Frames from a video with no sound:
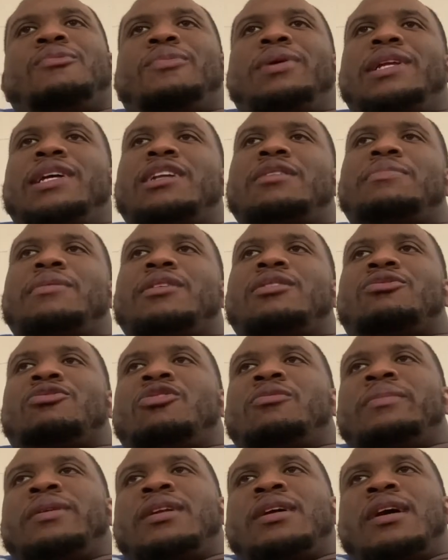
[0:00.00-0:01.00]
we need to be
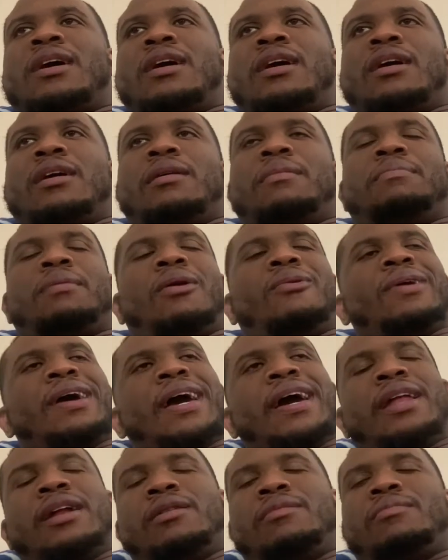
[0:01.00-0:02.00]
grooming
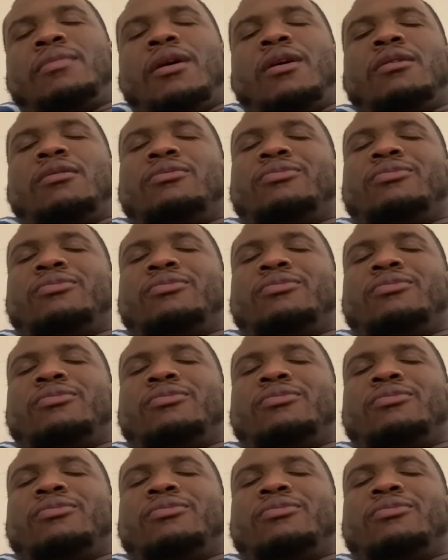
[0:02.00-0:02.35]
Bohannon, bro.